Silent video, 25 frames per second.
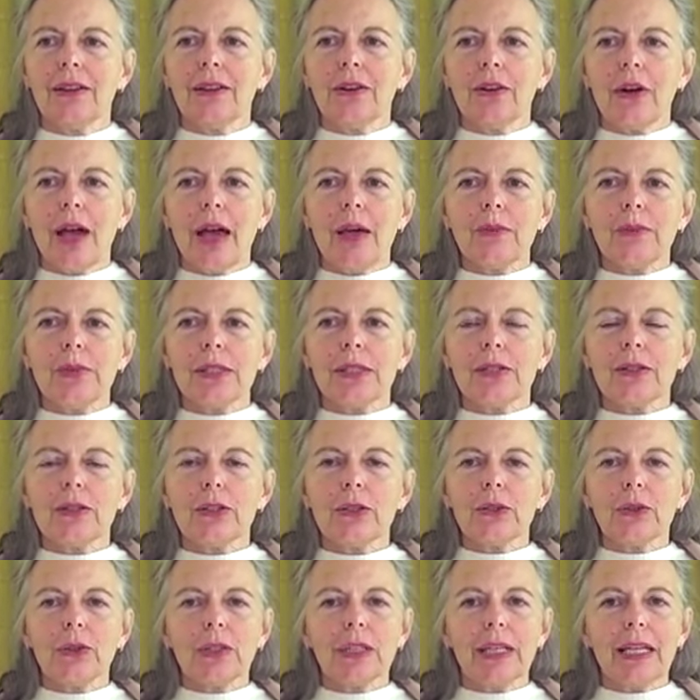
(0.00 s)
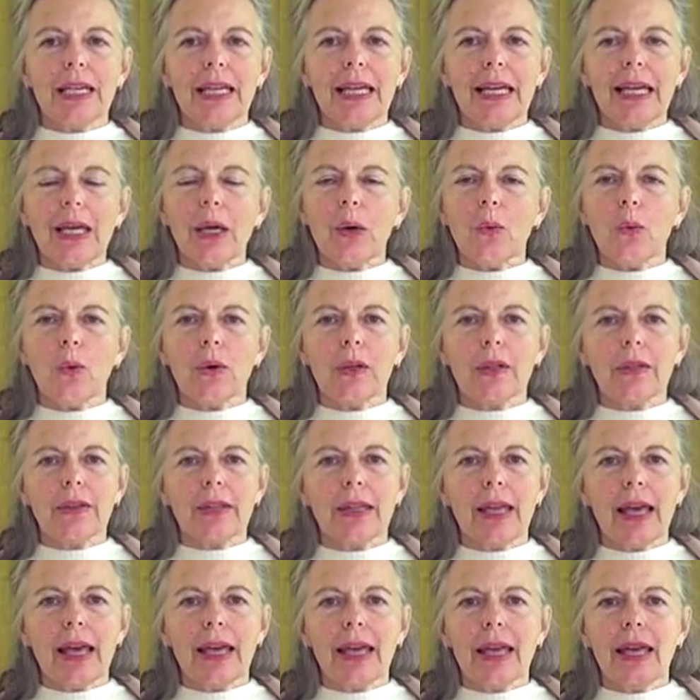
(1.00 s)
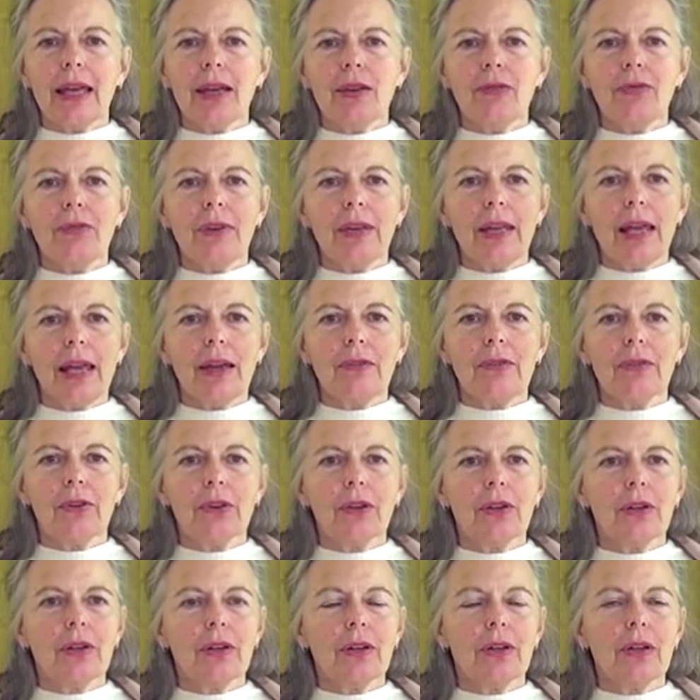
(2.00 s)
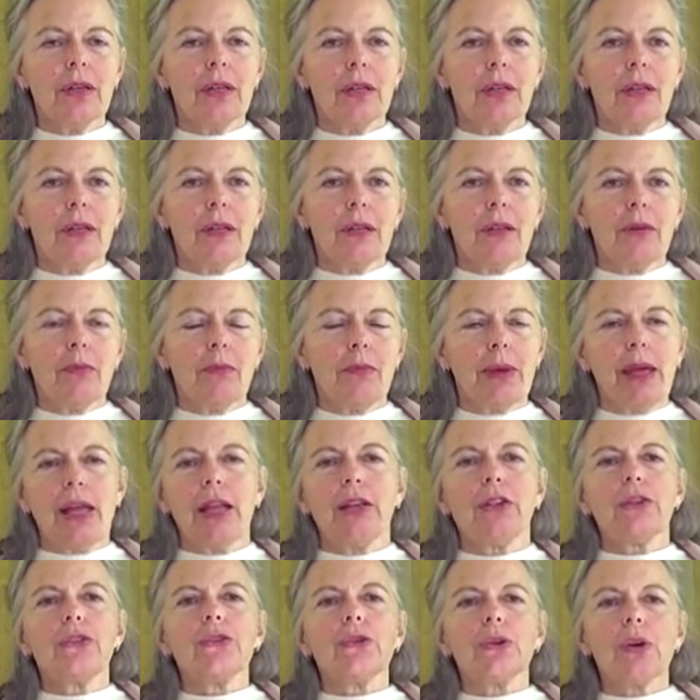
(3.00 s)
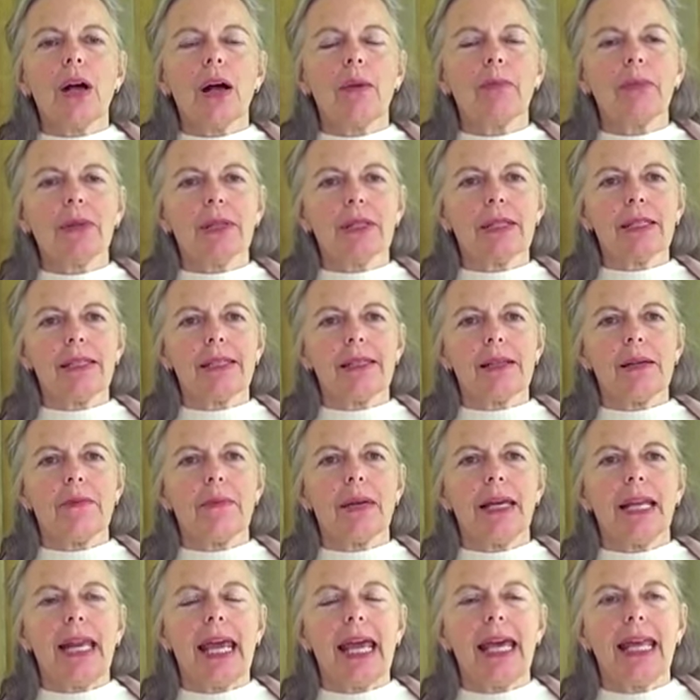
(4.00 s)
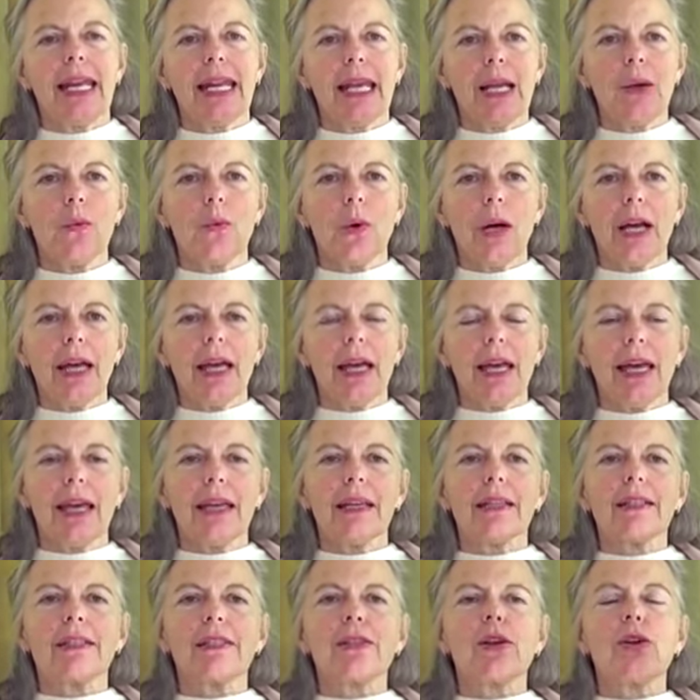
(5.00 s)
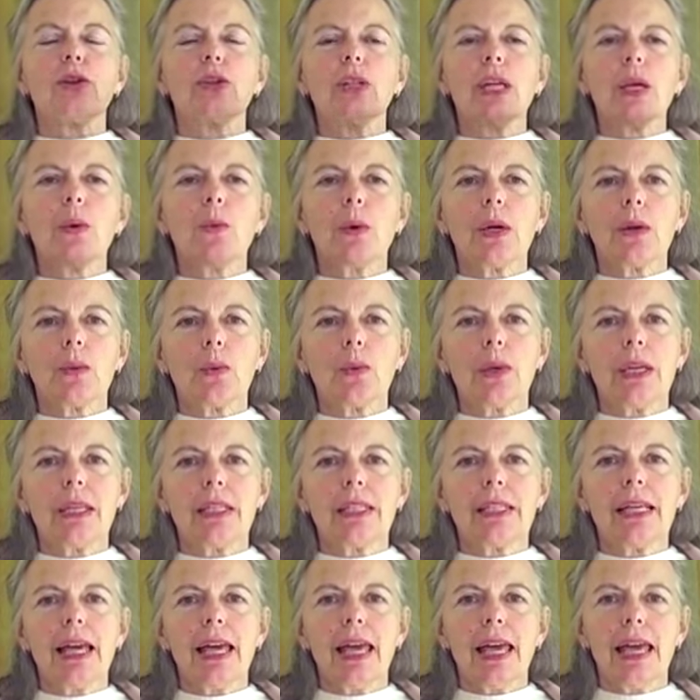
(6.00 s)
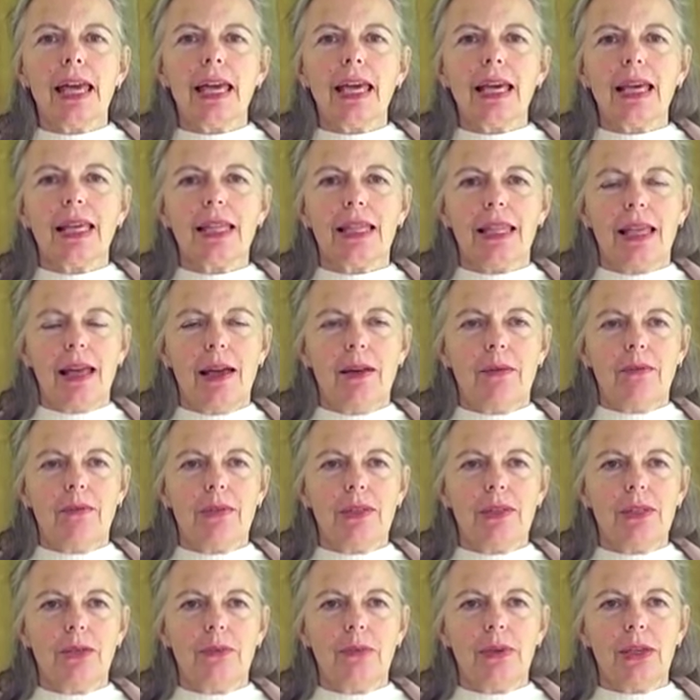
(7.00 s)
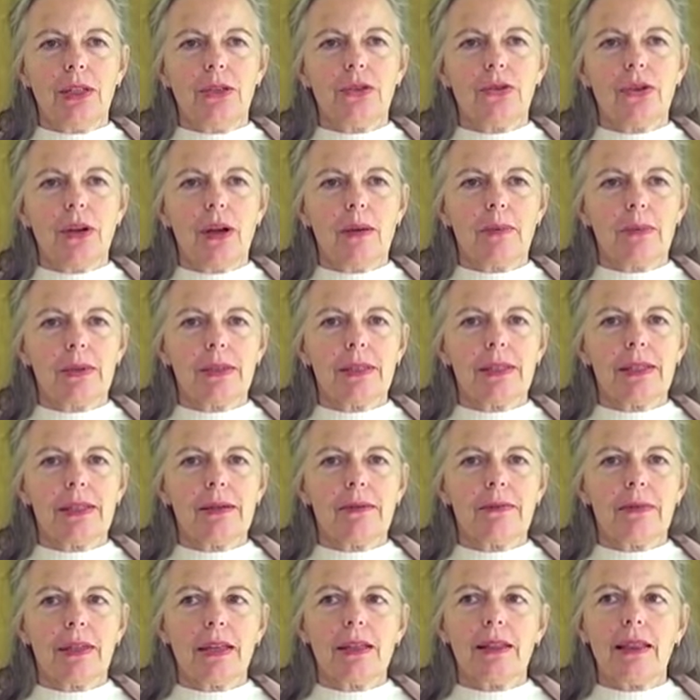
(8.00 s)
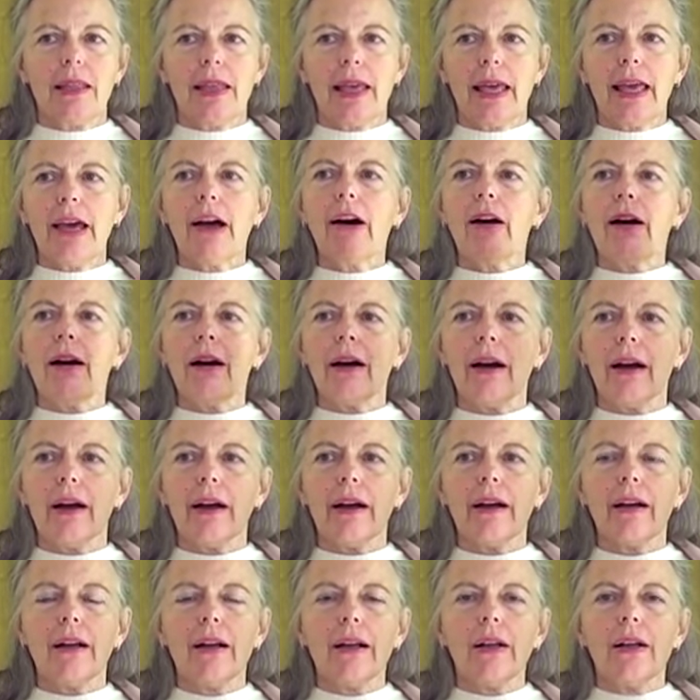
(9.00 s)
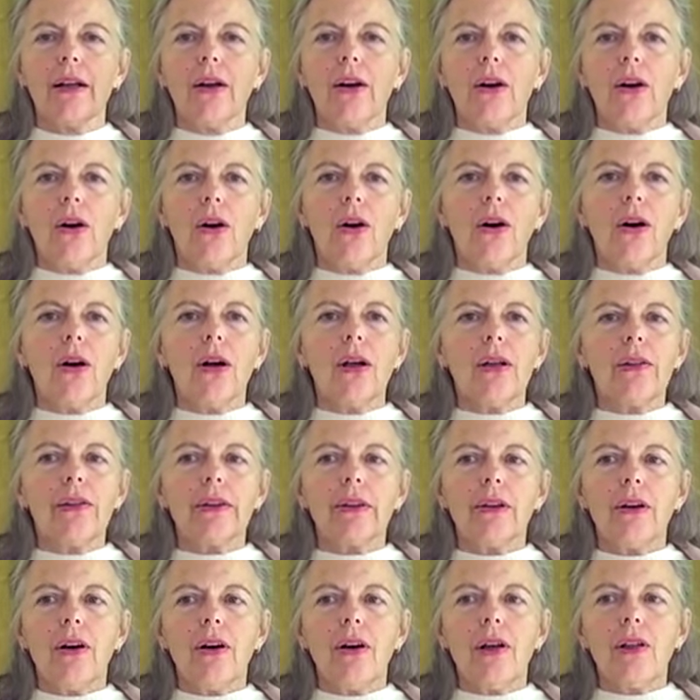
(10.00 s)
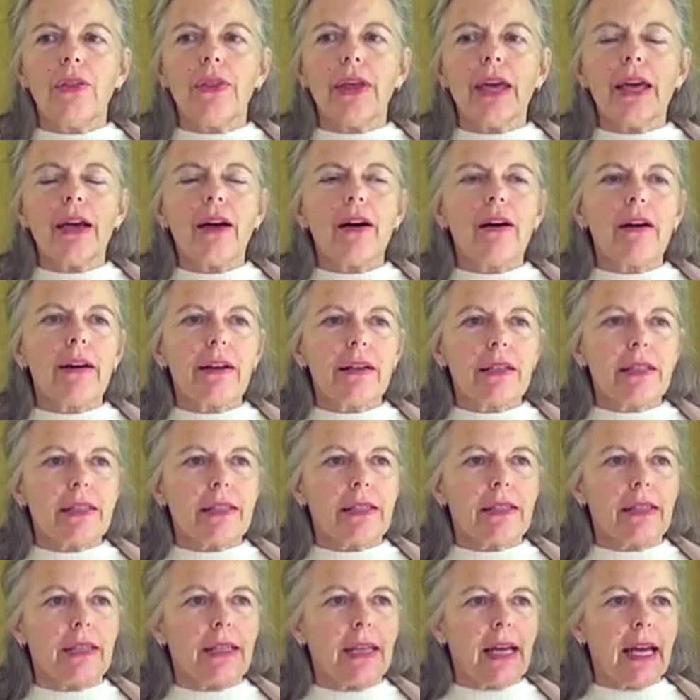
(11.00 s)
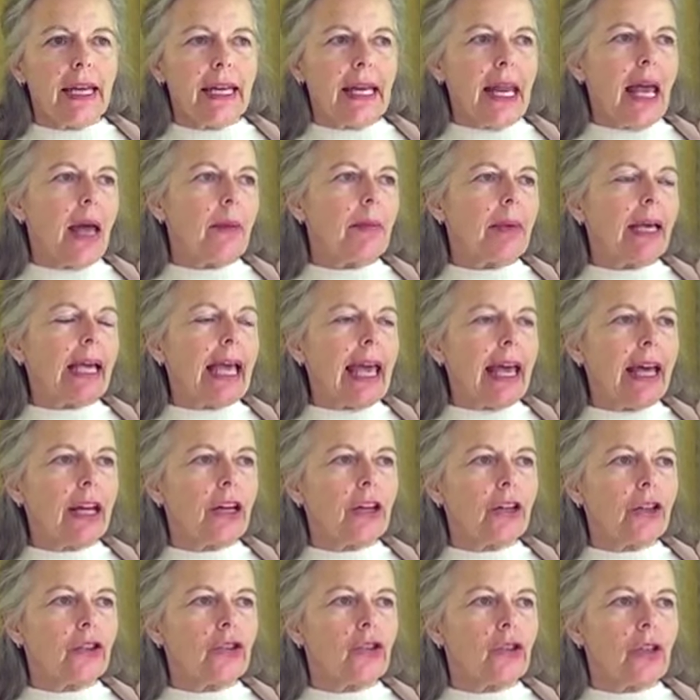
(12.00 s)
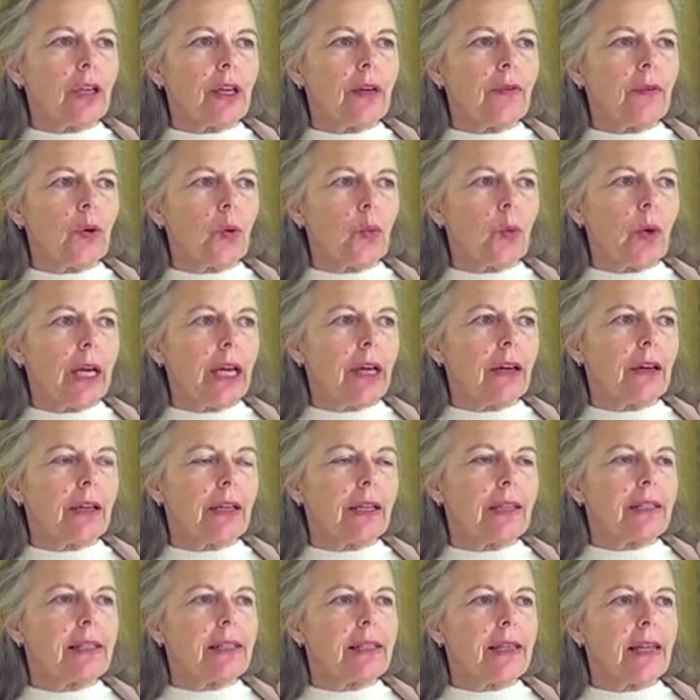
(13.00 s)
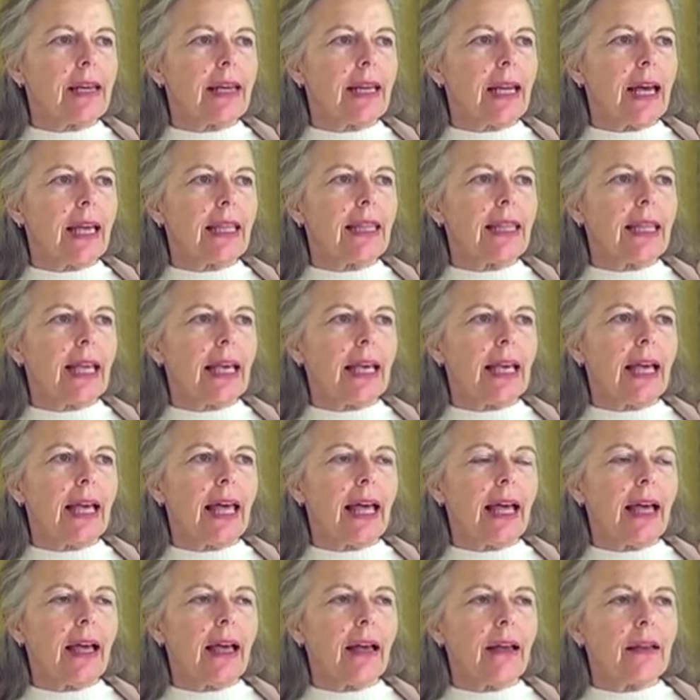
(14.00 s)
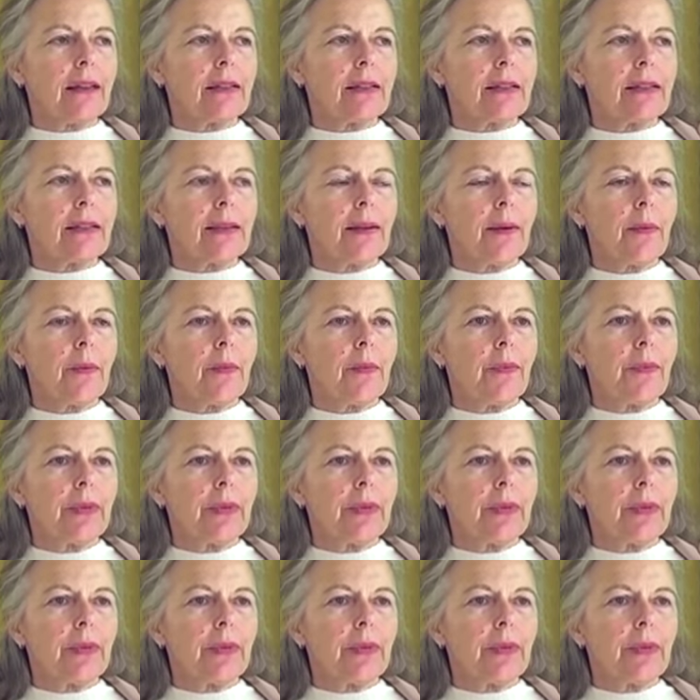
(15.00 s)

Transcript: They're absolutely equal. They have never been troublesome in any way. It's only when we take them to be troublesome that they are. All they are is the dynamic energy of awareness and nothing else.